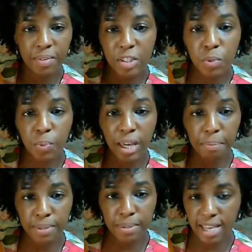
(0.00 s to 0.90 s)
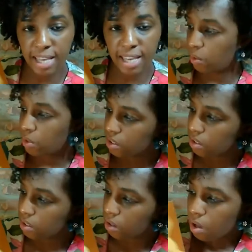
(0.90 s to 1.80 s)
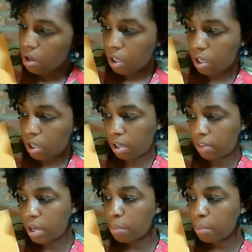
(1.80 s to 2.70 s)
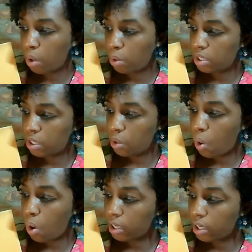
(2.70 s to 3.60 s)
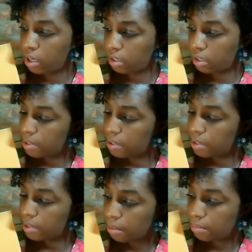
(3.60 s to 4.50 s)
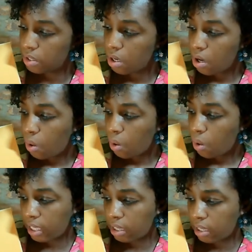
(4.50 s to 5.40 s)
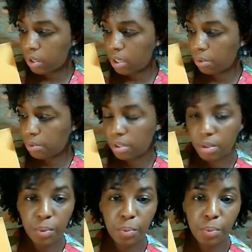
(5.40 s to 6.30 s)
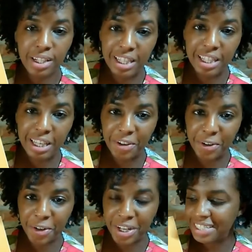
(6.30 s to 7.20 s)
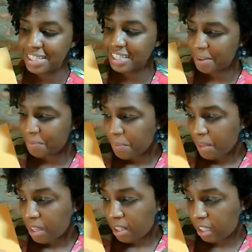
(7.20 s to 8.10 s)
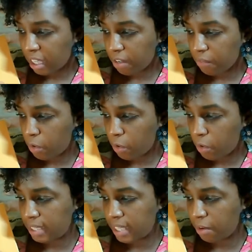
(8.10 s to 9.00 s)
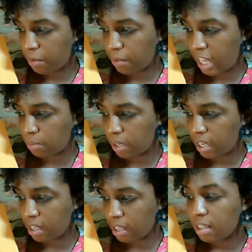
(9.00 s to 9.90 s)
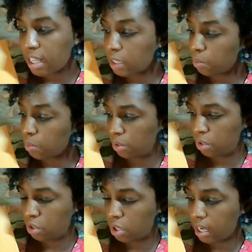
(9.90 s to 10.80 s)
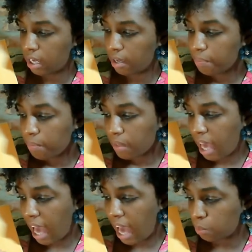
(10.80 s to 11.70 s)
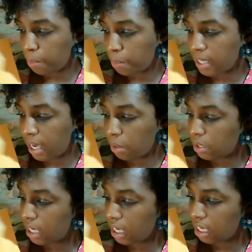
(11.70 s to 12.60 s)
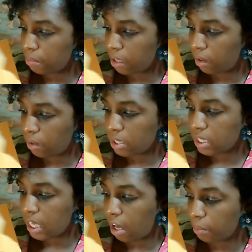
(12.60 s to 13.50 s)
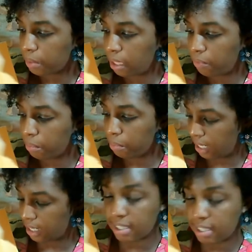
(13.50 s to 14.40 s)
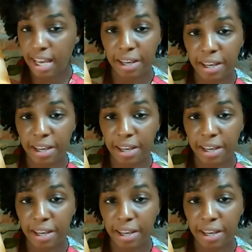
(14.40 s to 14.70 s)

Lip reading: Sweet potatoes. Cook them roasted or cook them steamed or eat them grilled with leafy greens. Looking for a potato that's sweet? This will do the trick. Add sweet potatoes to any meal to help keep from getting sick.